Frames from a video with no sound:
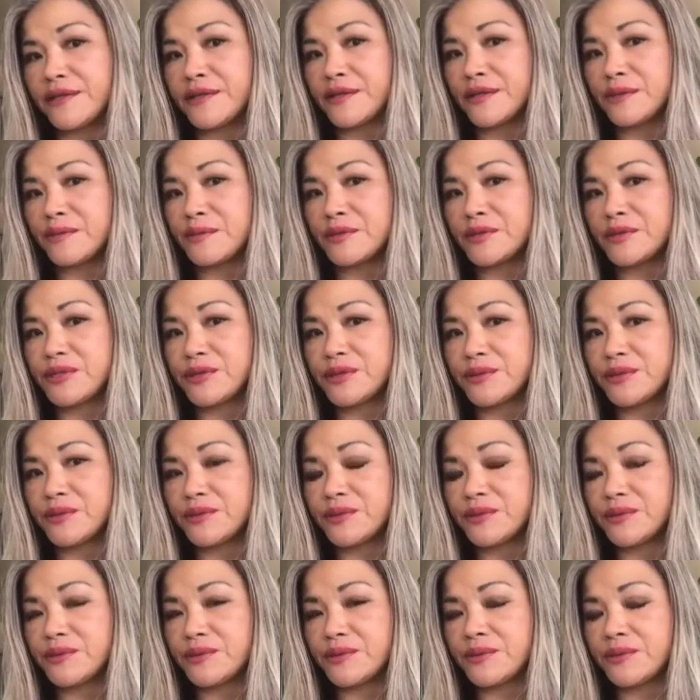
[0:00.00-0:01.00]
them
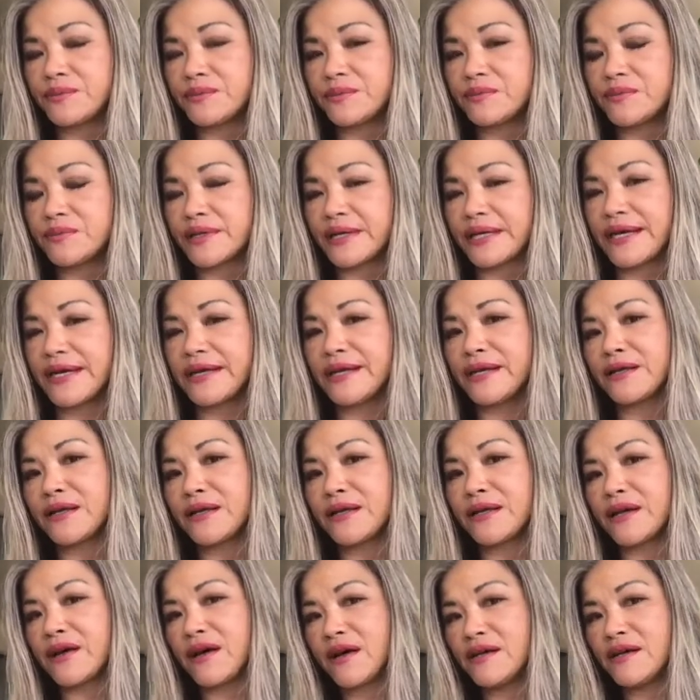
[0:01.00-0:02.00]
to get in
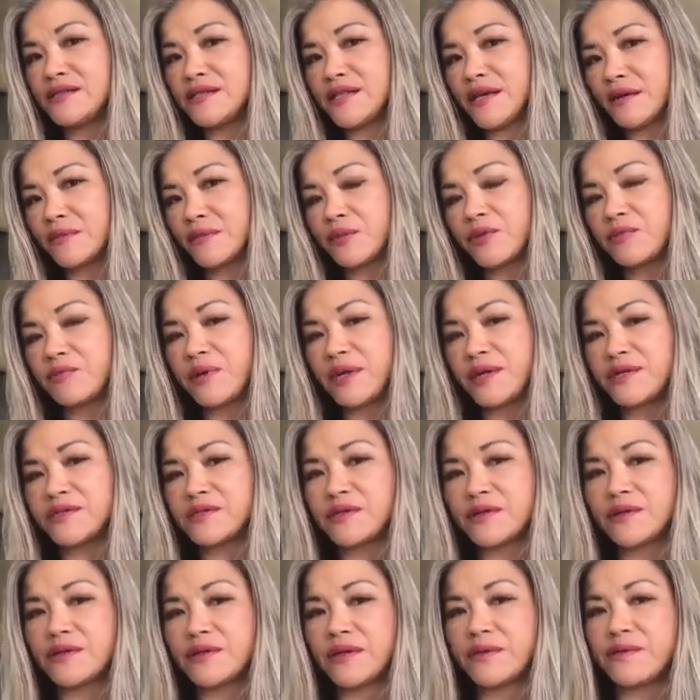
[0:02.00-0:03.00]
contact with me
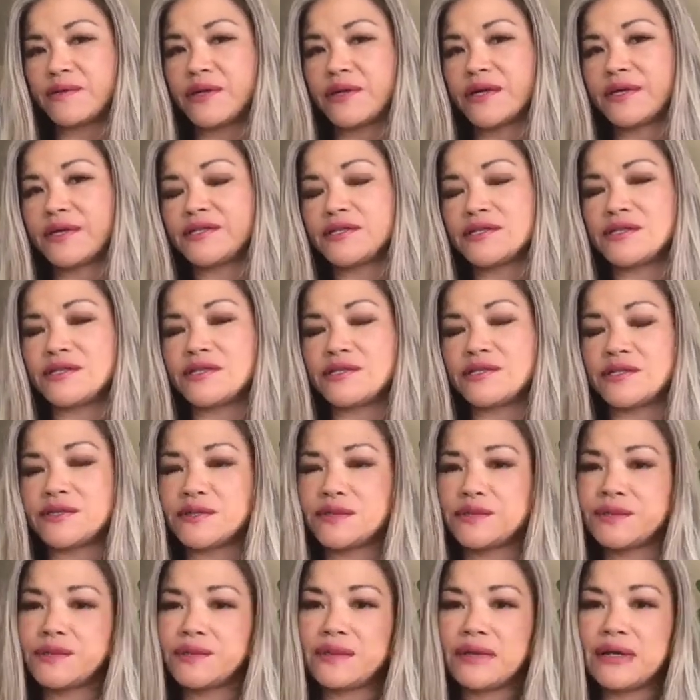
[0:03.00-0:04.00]
so that we could just
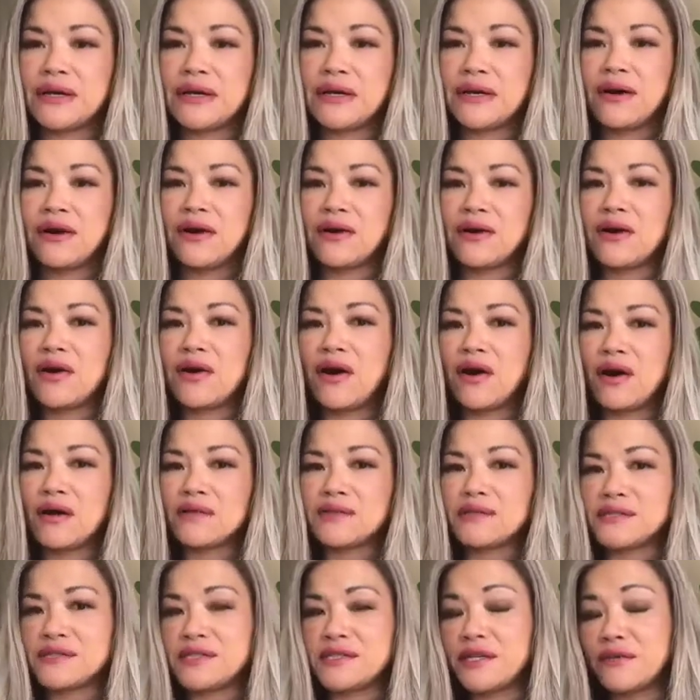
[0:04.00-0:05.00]
do a call to
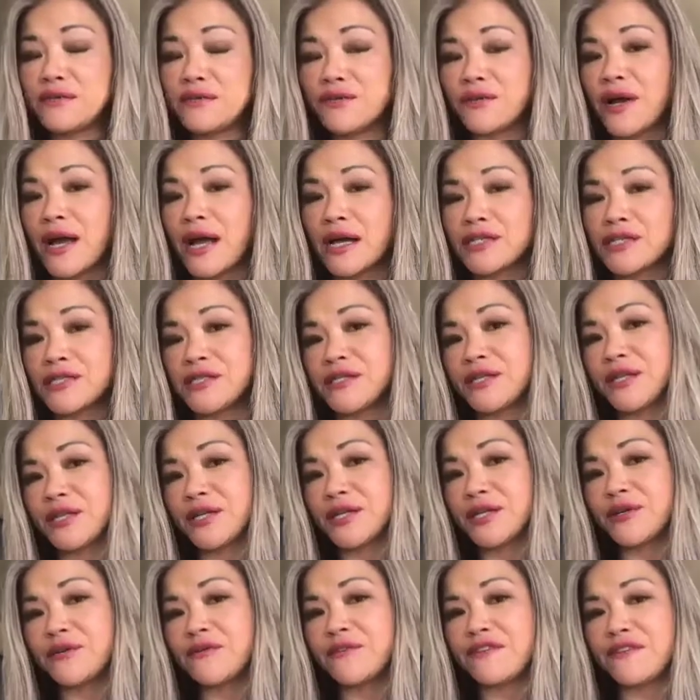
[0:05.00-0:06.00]
see if we're actually a
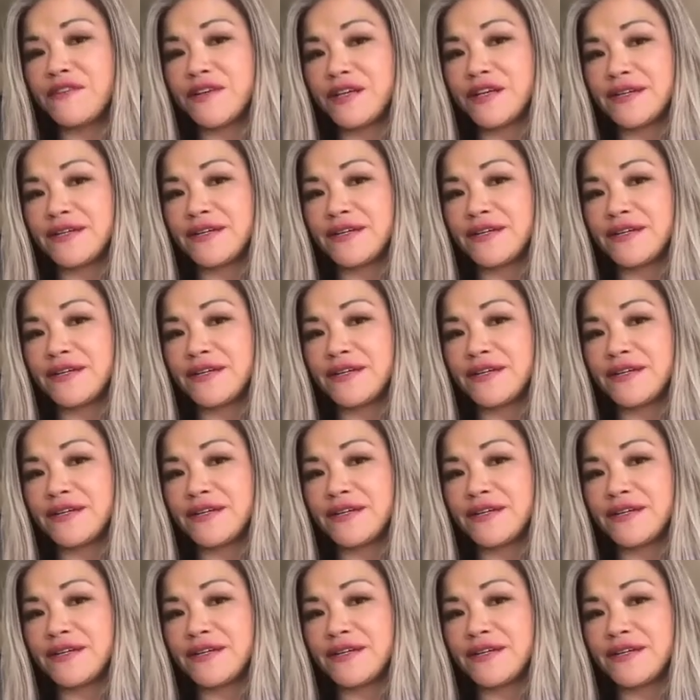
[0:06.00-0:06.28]
good fit